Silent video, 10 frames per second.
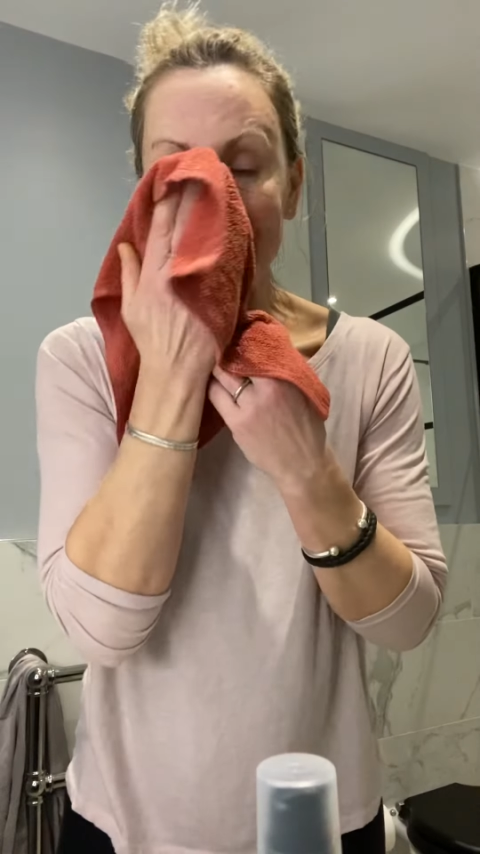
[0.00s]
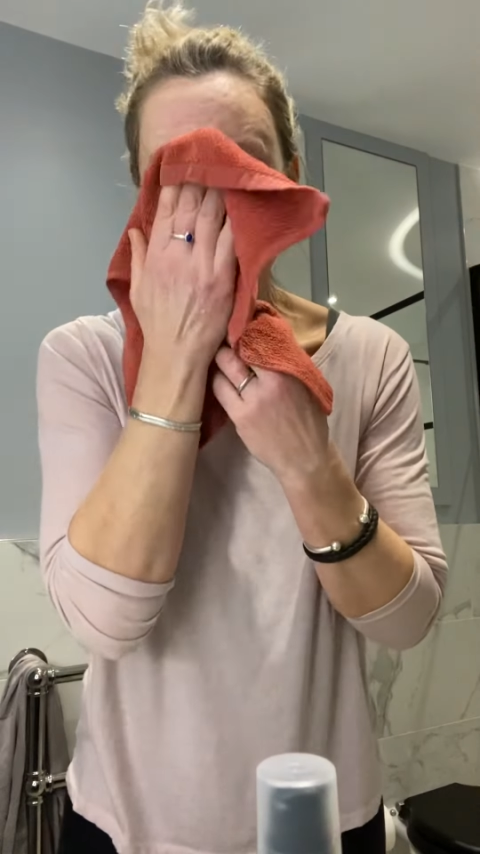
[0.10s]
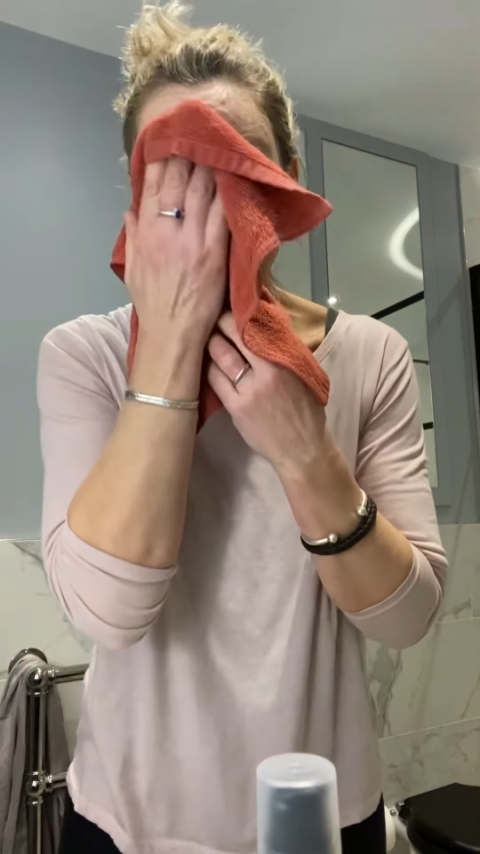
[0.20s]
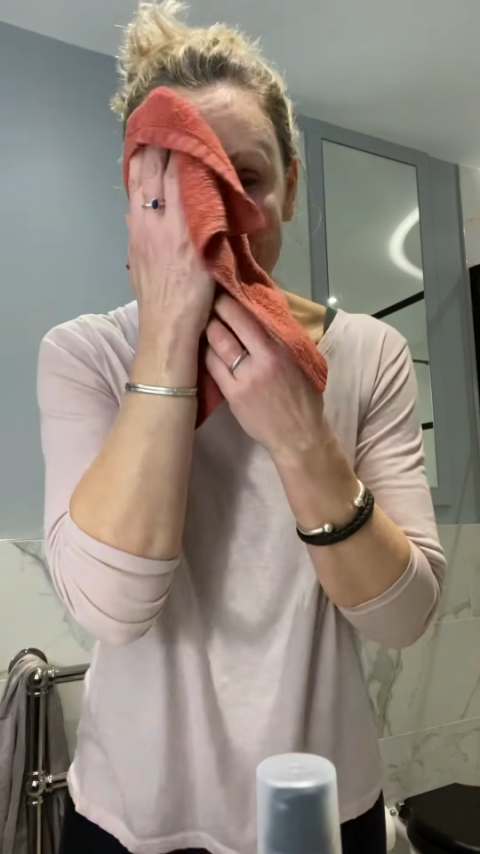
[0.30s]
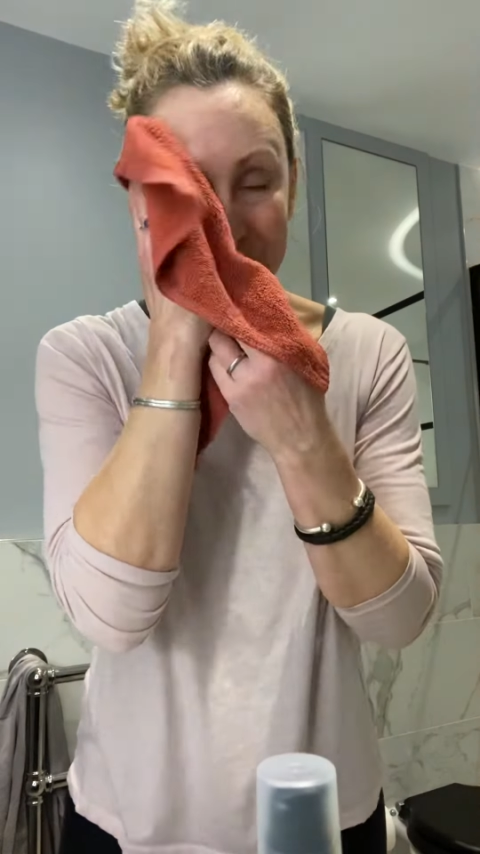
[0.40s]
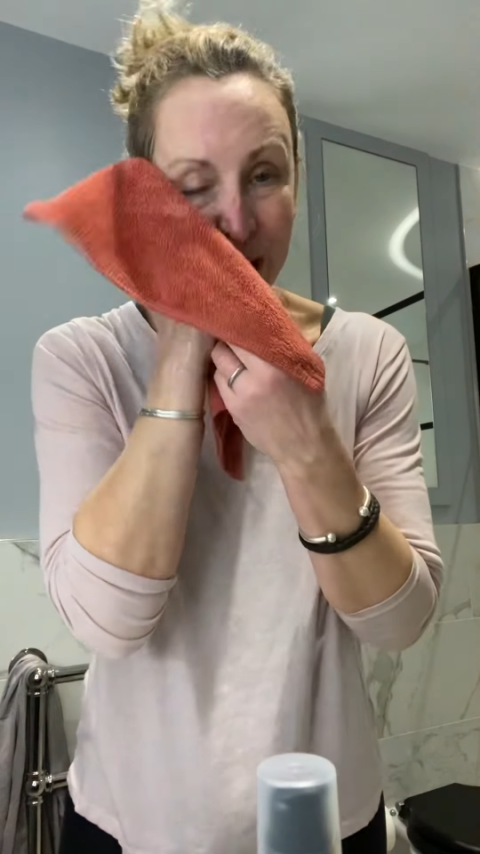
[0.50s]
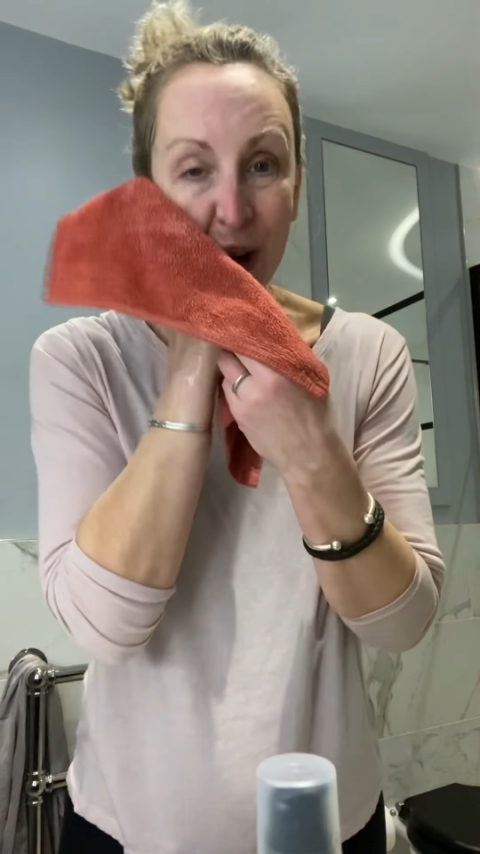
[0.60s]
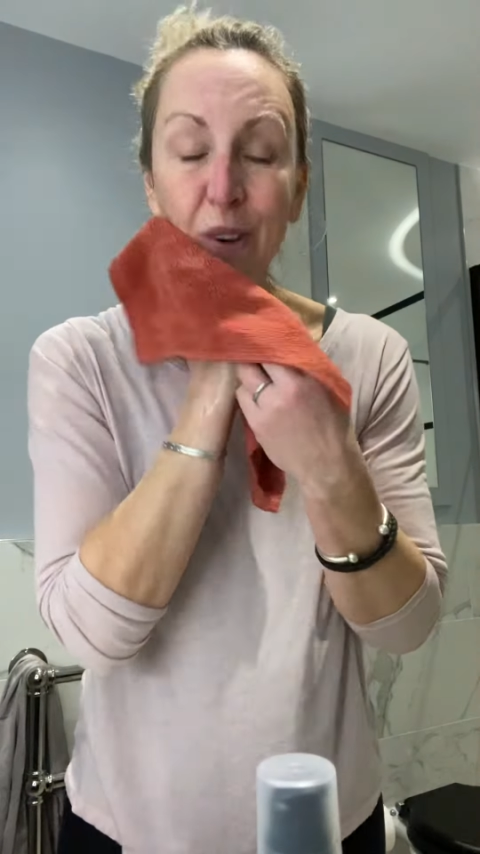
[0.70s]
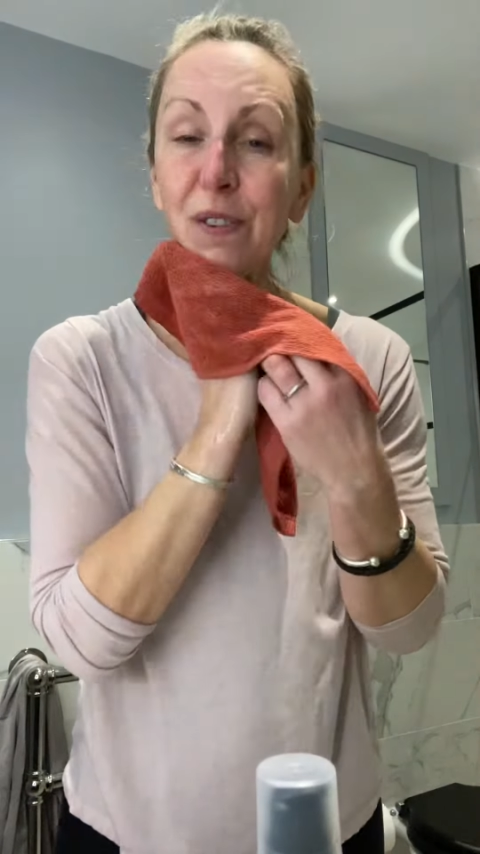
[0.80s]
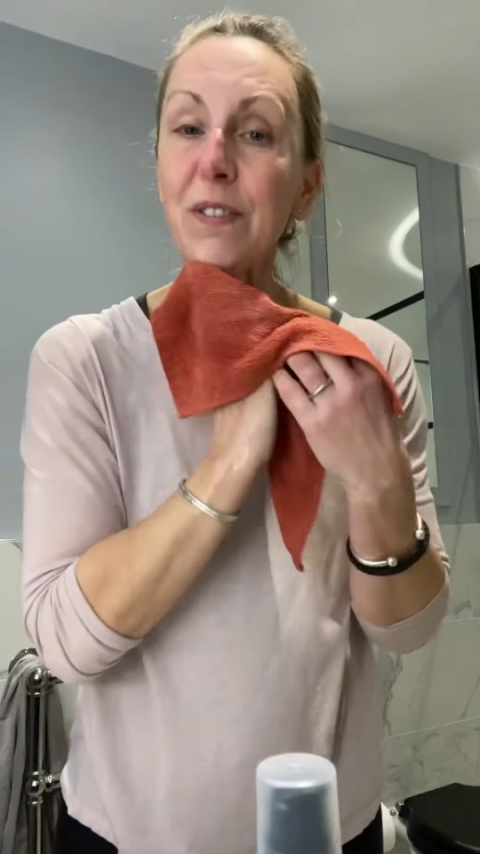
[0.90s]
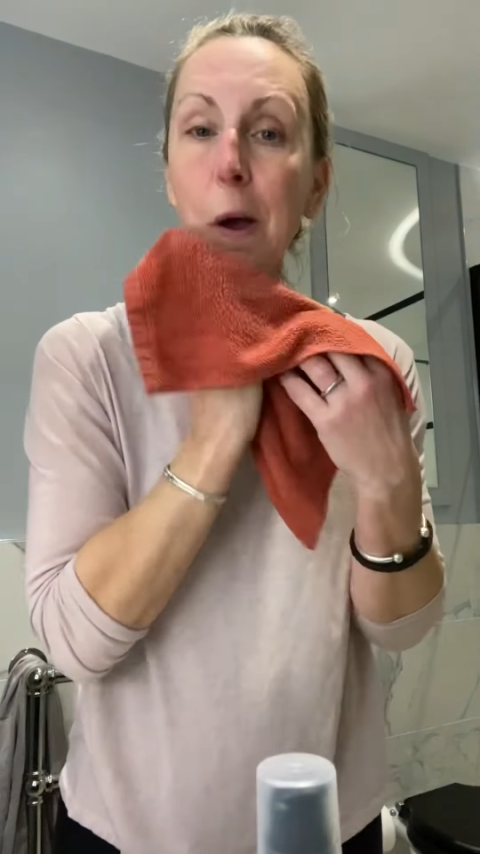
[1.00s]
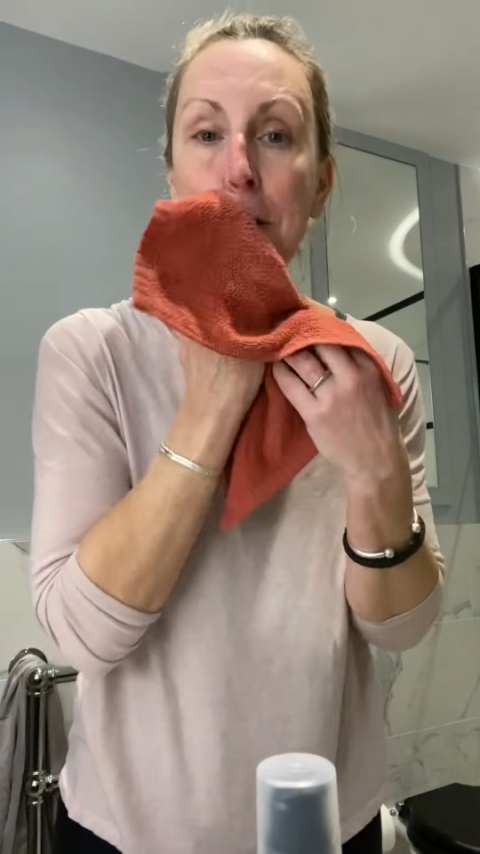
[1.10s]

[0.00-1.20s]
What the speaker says: to wash off.